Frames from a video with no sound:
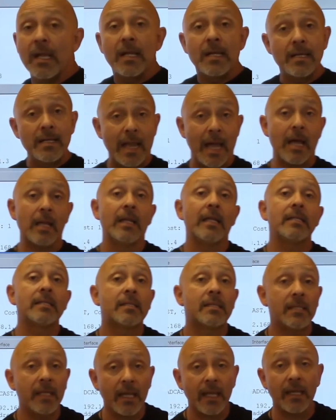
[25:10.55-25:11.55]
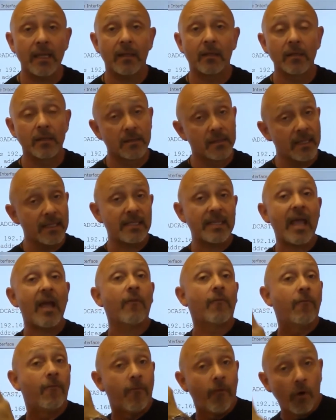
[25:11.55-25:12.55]
Now let's see, because this
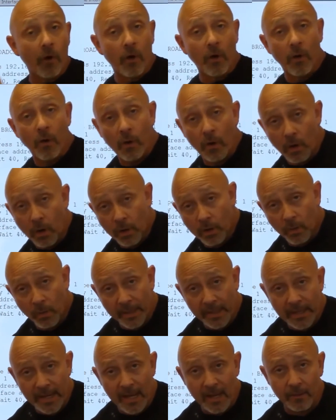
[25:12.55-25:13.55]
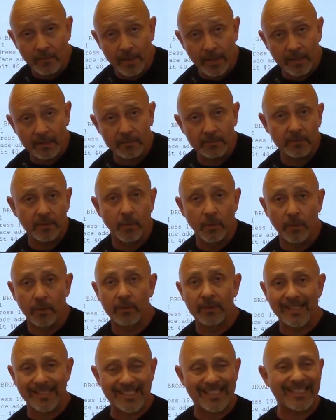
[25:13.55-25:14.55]
had full all the way down, right?
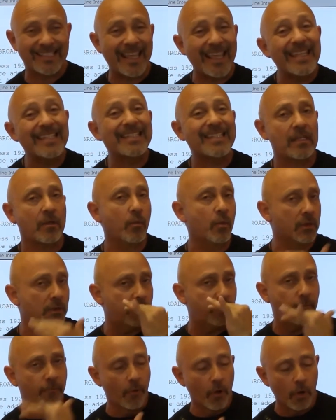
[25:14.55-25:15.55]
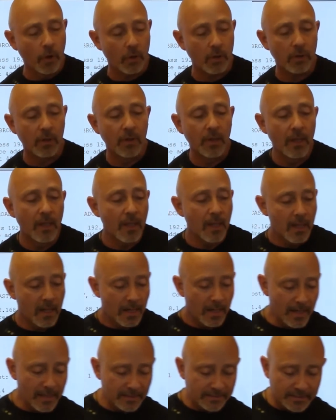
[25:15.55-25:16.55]
The state was full.
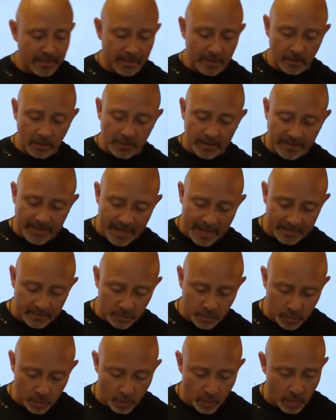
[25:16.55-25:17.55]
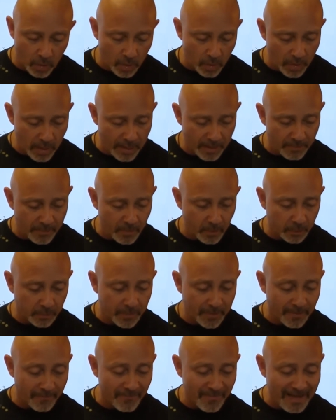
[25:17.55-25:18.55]
Let's take a look at that show IP
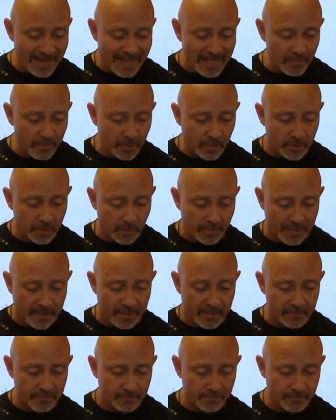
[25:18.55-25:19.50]
OSPF neighbor command.